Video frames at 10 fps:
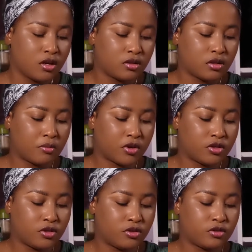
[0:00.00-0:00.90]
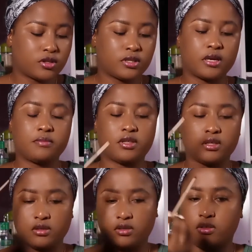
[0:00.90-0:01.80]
So I'm going to do the same thing